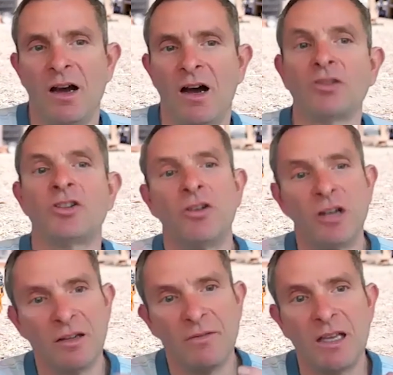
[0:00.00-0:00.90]

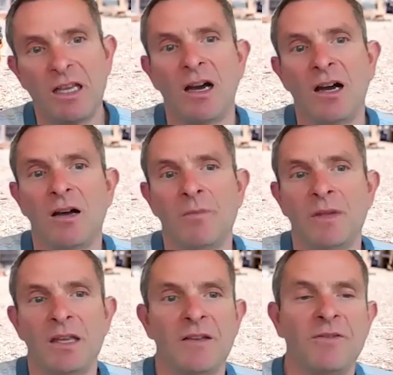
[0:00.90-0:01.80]
Alternatively,
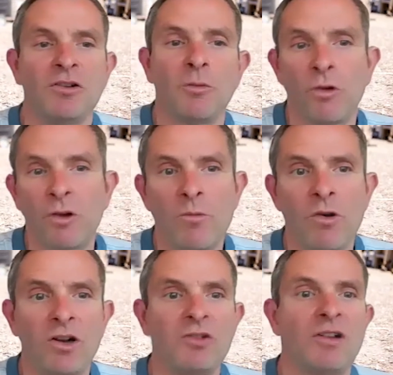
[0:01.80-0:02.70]
if you're a
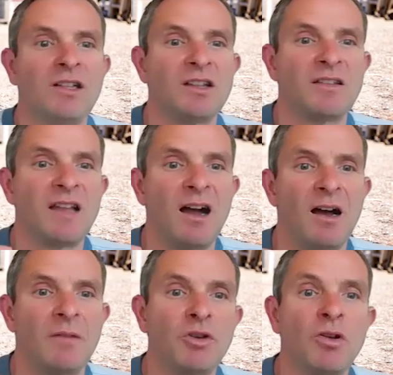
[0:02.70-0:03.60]
worrywart, you can just
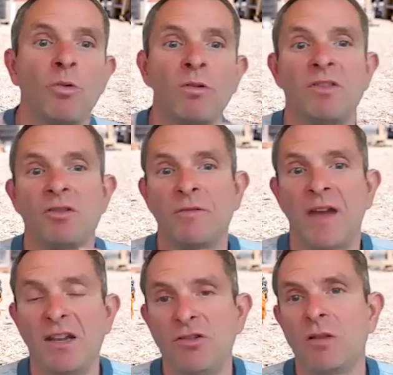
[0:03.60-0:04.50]
you can work with your
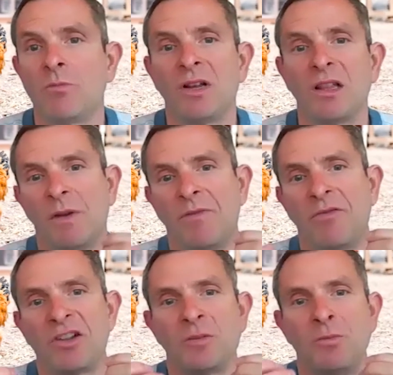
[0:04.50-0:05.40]
vet. You can bring them a
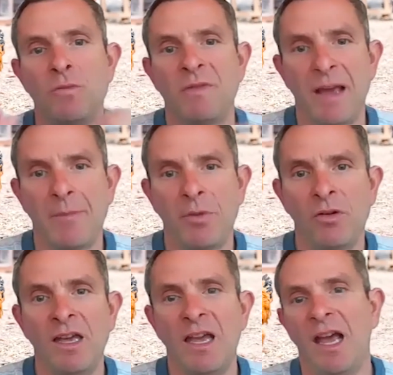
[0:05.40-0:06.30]
fresh poop
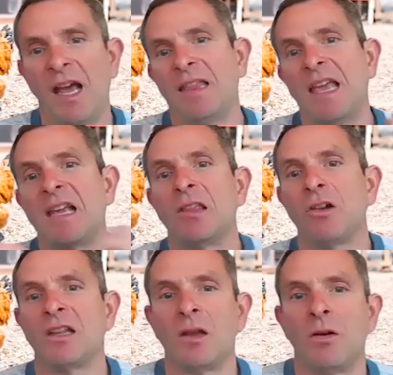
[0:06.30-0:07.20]
sample, and they can
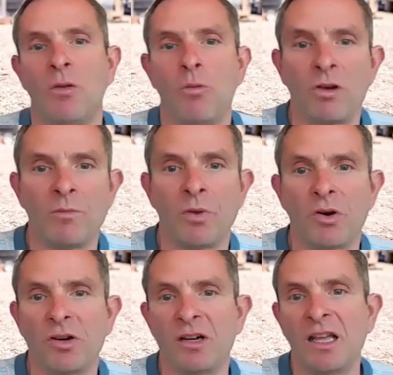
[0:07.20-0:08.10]
look at the worm
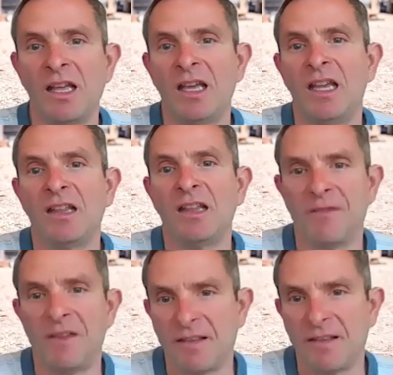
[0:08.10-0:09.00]
burden in the
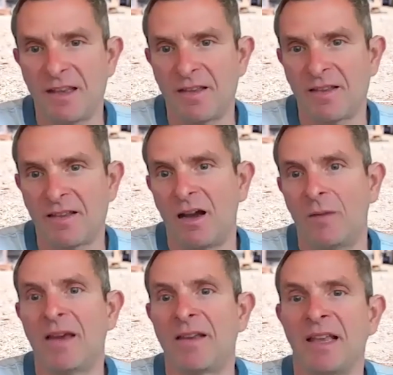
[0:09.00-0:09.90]
feces
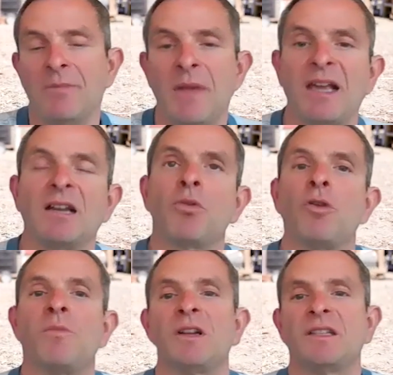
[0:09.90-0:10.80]
and make an
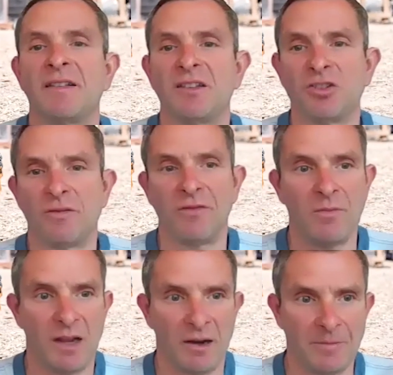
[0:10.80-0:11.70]
appropriate decision
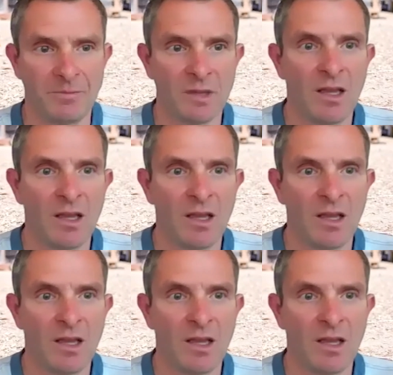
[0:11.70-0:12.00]
from there.